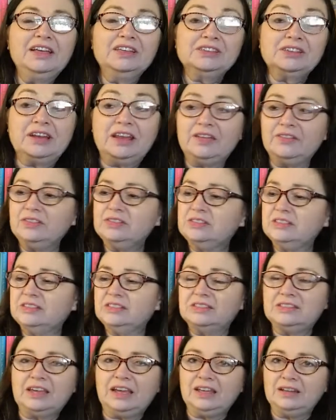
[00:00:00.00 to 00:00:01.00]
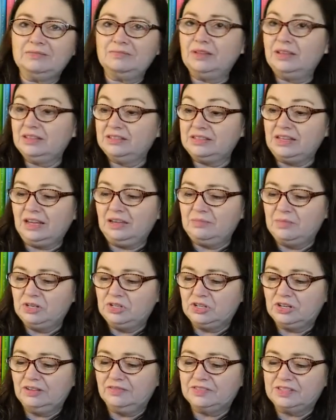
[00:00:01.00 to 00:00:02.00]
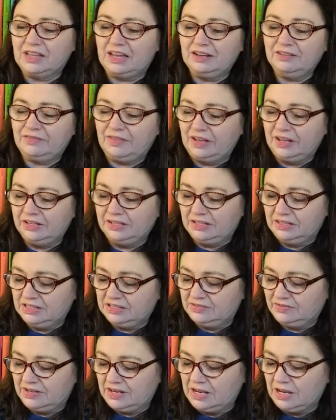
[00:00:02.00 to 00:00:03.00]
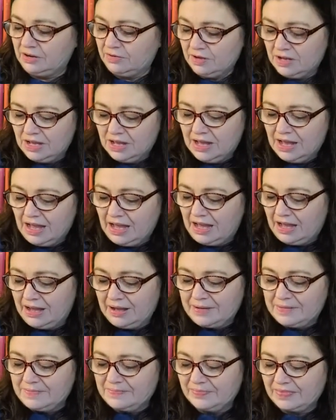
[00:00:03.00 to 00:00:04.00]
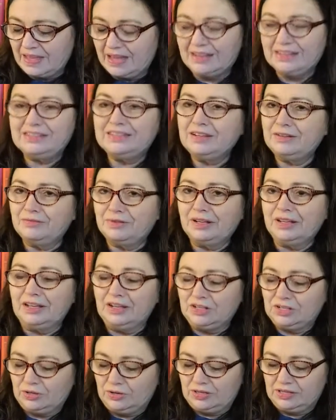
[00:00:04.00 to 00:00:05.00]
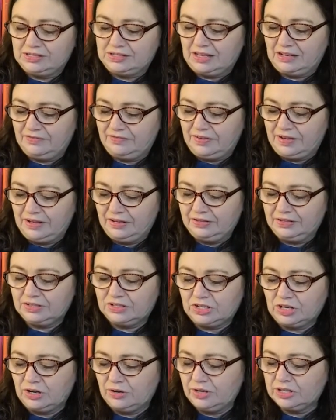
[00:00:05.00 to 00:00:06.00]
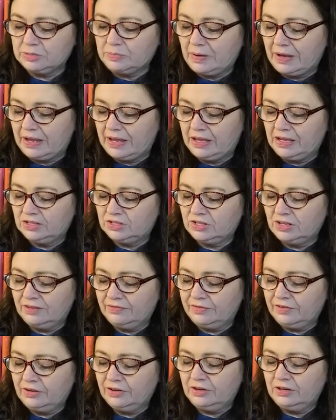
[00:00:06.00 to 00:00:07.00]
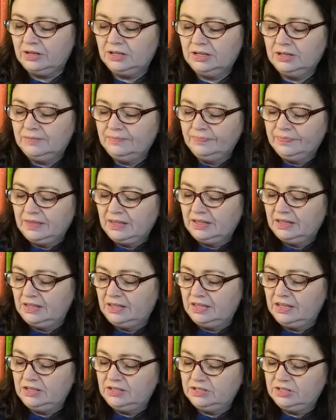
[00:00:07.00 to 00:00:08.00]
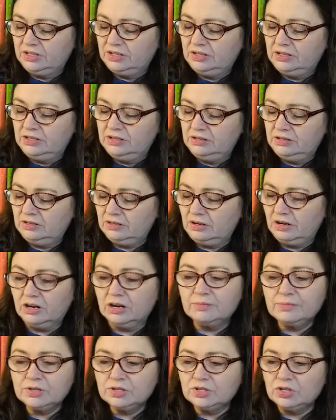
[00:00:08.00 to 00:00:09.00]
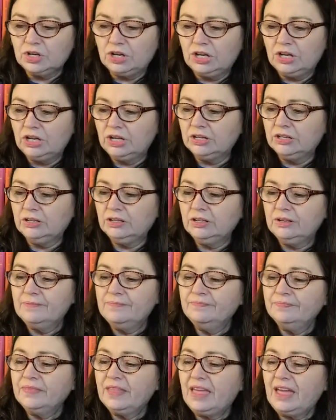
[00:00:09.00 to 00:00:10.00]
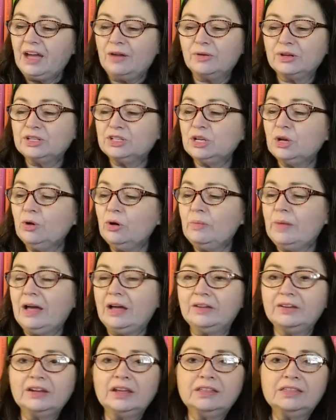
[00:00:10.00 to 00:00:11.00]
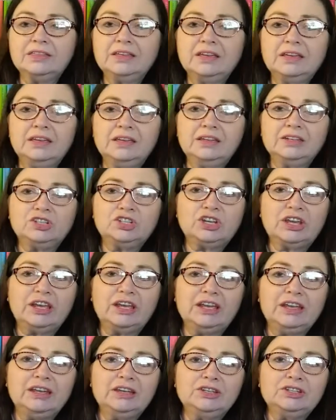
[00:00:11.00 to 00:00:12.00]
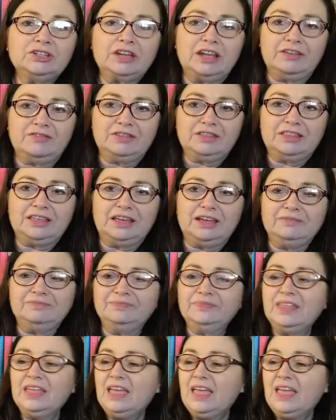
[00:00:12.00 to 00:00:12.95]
So now this is the second mention of Seinfeld in this video. I did really enjoy the Seinfeld show. It's by Jennifer Gieson Armstrong. How a Show About Nothing Changed Everything.